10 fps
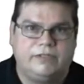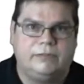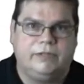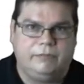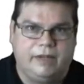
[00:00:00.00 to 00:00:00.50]

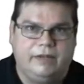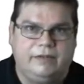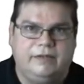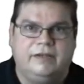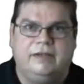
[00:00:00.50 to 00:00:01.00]
to be
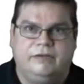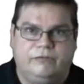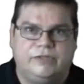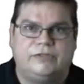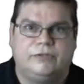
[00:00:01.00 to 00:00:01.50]
made in
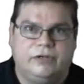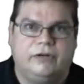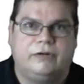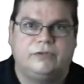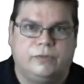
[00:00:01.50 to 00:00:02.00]
fiscal
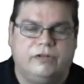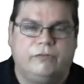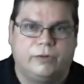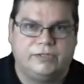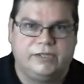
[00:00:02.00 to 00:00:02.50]
year
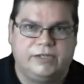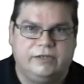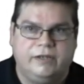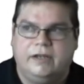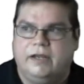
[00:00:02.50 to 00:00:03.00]

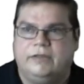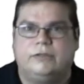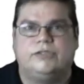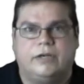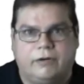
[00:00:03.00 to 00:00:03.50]
2014, and
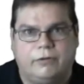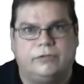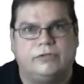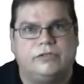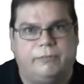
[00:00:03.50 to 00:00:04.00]
there's
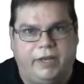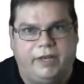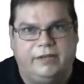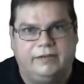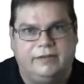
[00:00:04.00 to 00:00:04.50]
shareholders to
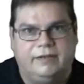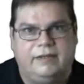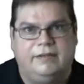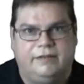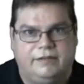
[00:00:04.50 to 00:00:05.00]
pay
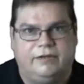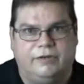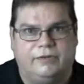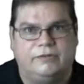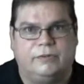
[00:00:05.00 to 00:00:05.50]
in the
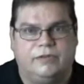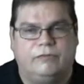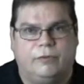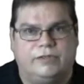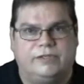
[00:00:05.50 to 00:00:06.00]
year
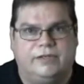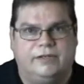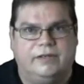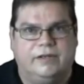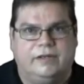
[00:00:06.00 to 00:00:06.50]

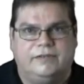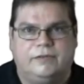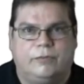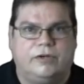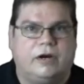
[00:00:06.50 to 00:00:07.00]
2014.
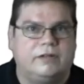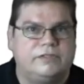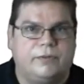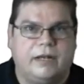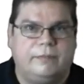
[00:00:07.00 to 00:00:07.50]
So
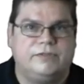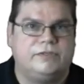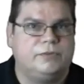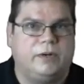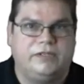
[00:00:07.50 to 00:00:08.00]
regardless of what happens
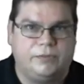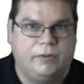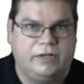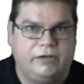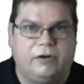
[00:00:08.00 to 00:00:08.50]
in 2020
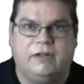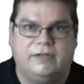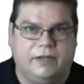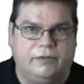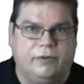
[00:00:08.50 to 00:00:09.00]
or on
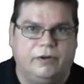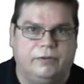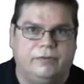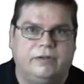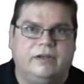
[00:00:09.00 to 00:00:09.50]
down the
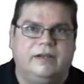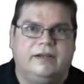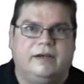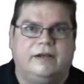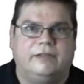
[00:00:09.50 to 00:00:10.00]
road,
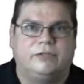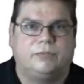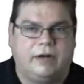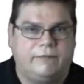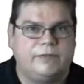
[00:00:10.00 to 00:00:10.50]
there's
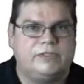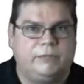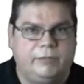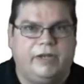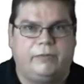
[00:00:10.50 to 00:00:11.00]
profits
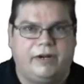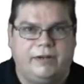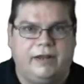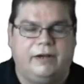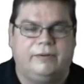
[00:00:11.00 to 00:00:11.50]
to be made right
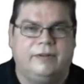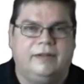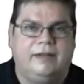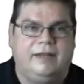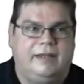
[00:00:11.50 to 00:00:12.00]
now.
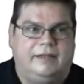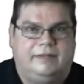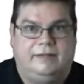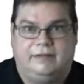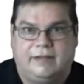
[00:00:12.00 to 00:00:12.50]

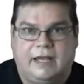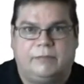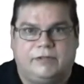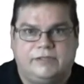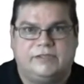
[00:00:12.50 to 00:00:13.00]
And in the
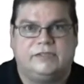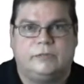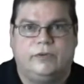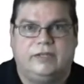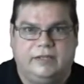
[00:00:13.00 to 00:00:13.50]
capitalist
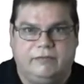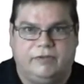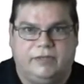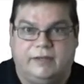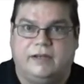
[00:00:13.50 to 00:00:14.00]
system we live
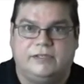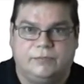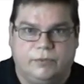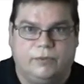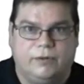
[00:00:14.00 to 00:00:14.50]
in, that I
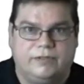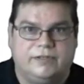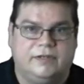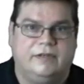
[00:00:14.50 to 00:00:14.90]
support,